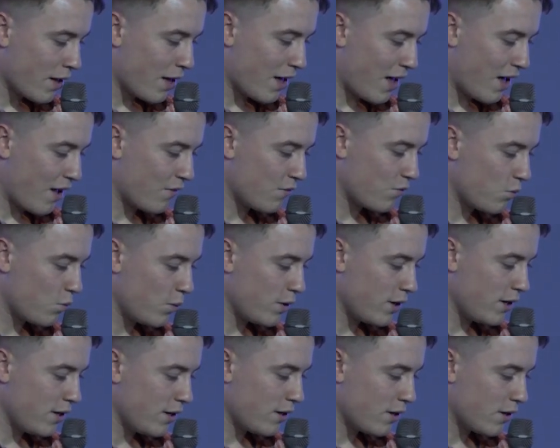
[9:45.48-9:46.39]
Have
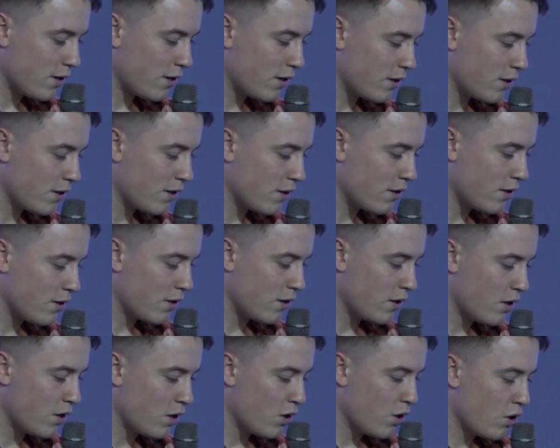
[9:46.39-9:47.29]
we
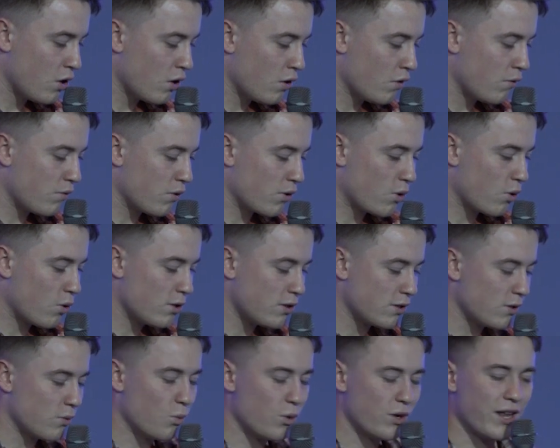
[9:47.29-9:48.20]

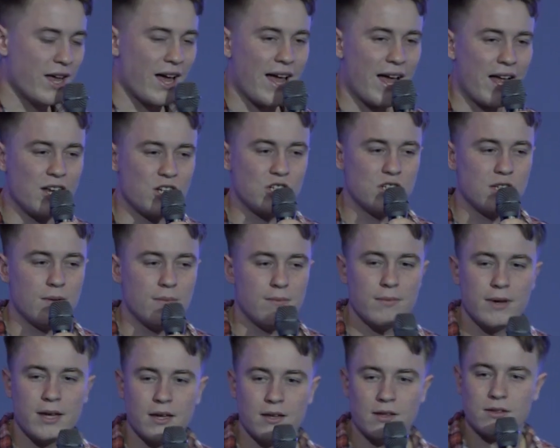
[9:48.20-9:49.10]
forgotten what it actually
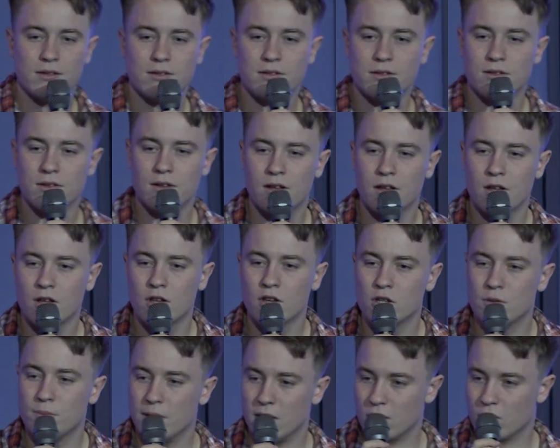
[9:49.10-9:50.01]
means
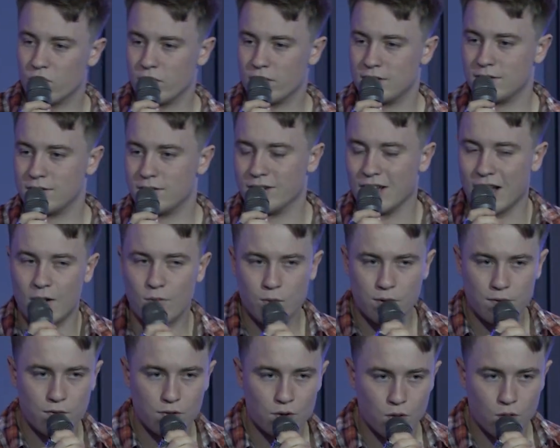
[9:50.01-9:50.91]
to be a Christian? Have
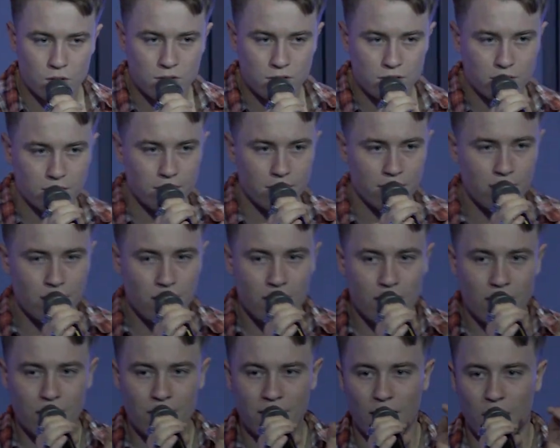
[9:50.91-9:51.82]
we forgotten
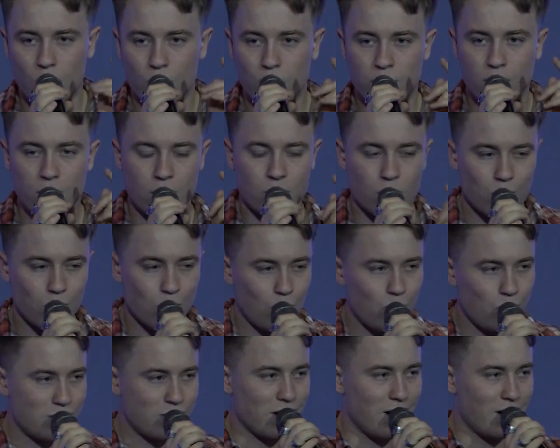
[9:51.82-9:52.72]
that we are
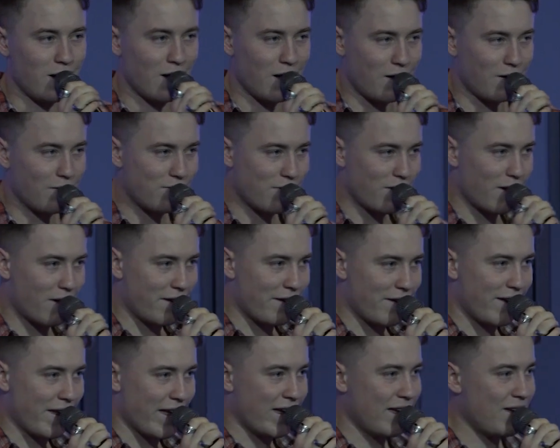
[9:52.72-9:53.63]
called to love our
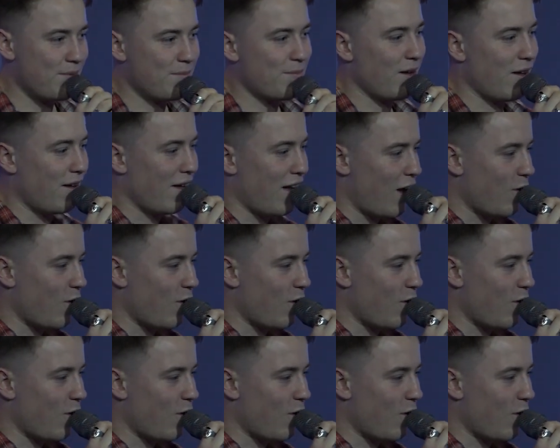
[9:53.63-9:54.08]
neighbour?